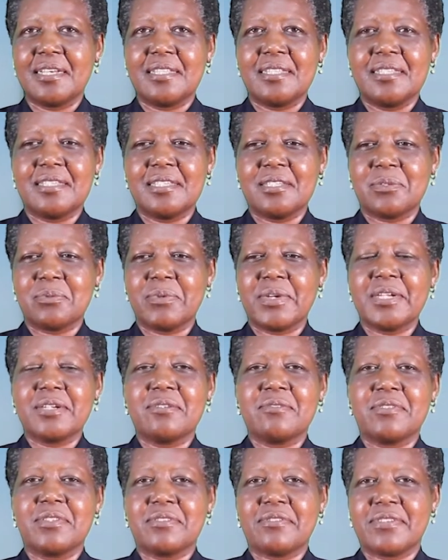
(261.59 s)
This is one
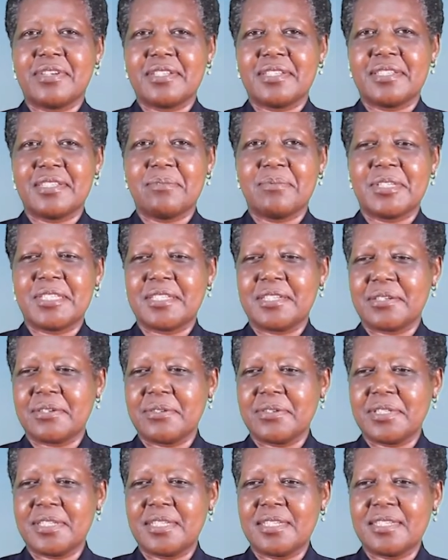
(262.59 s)
of the first semester
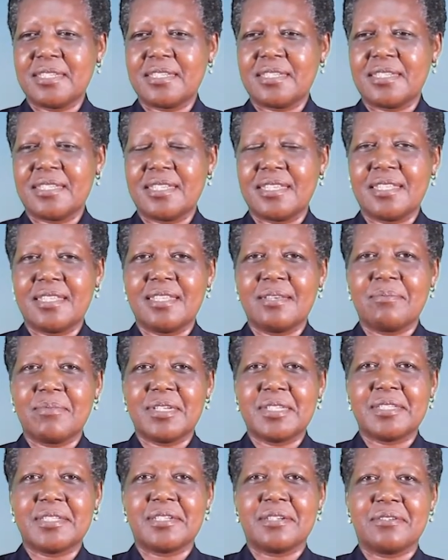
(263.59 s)
courses in the
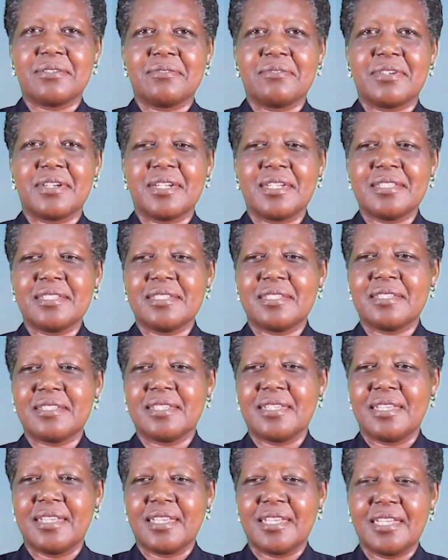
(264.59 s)
Master of Arts
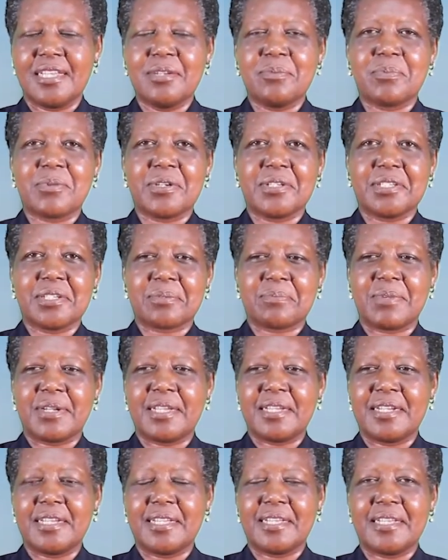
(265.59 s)
in Project
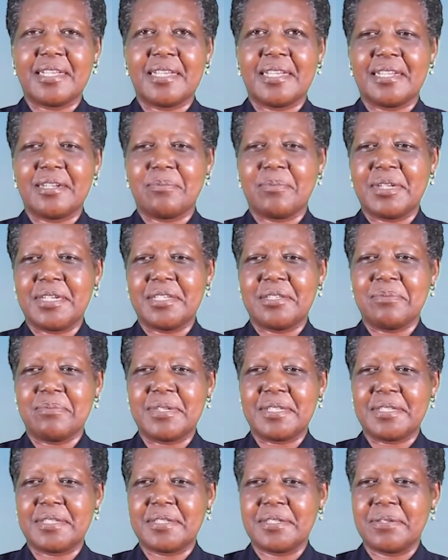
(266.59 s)
Planning and
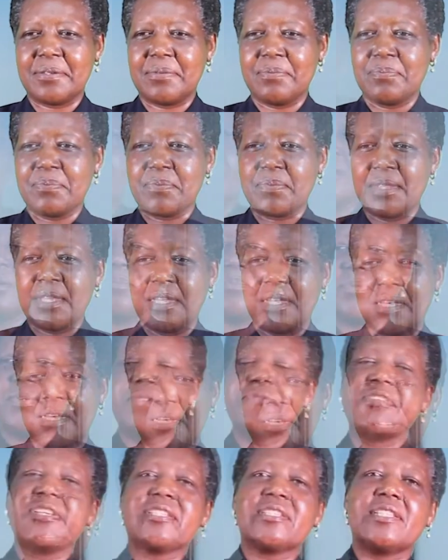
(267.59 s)
Management.
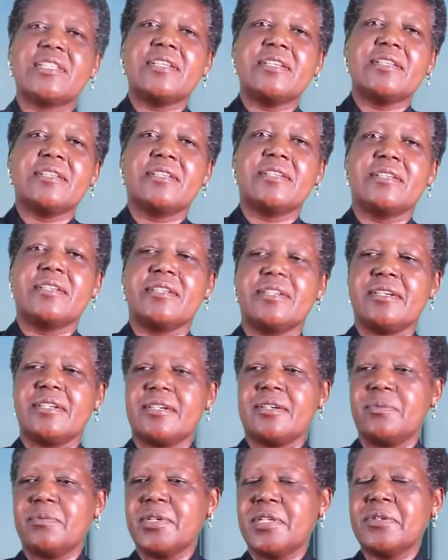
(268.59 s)
Previously,
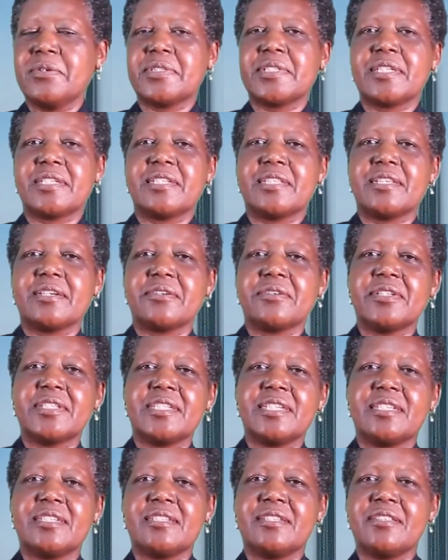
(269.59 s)
we looked at the
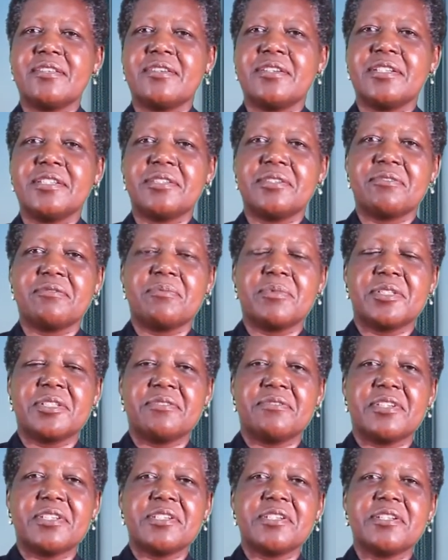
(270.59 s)
content theories of
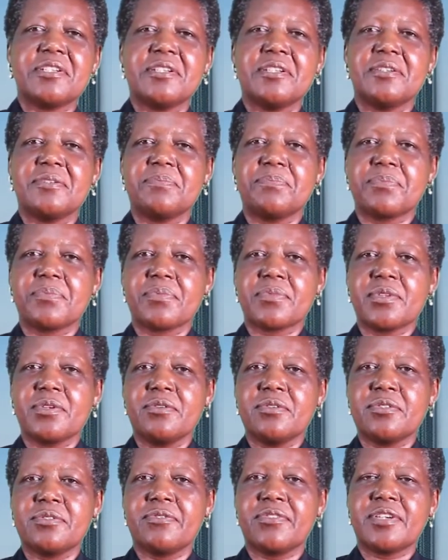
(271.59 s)
motivation,
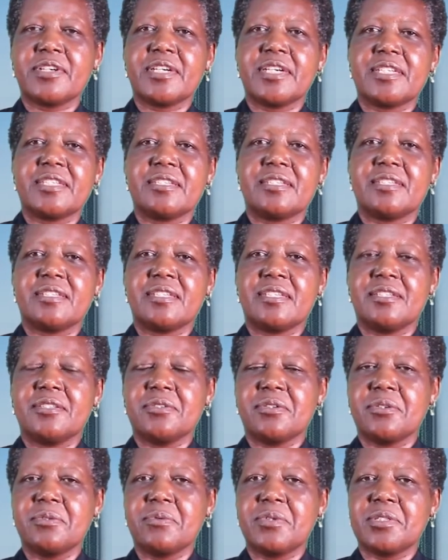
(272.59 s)
whose focus
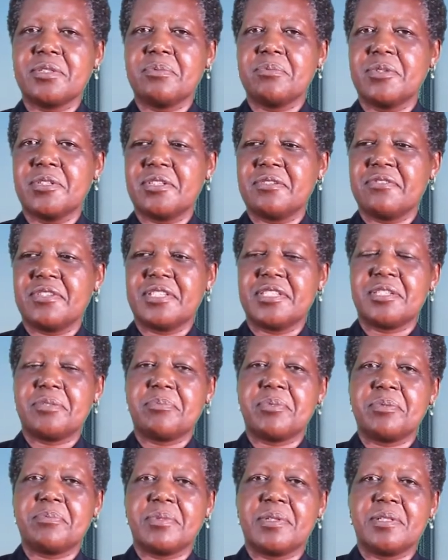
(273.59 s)
is on what
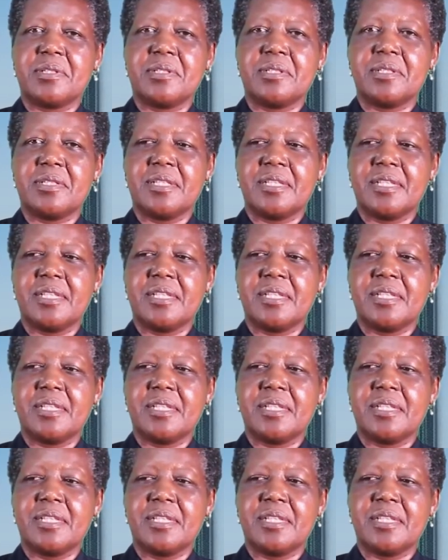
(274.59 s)
motivates people.